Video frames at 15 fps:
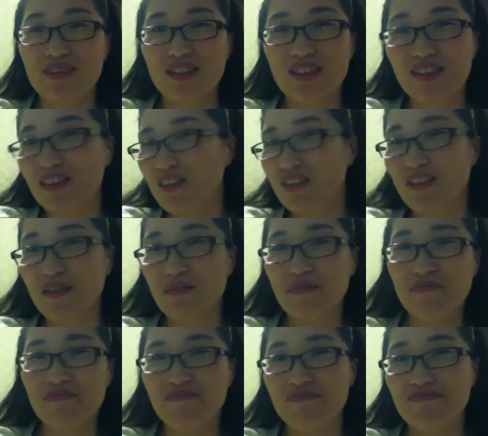
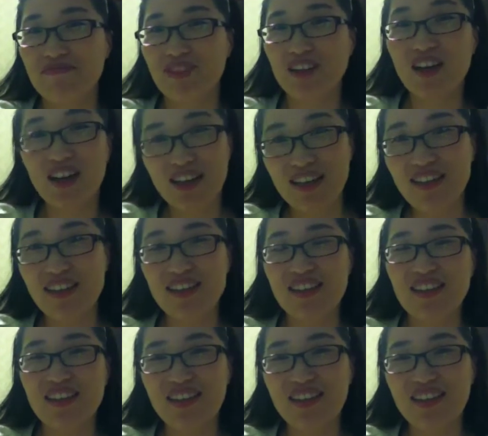some guys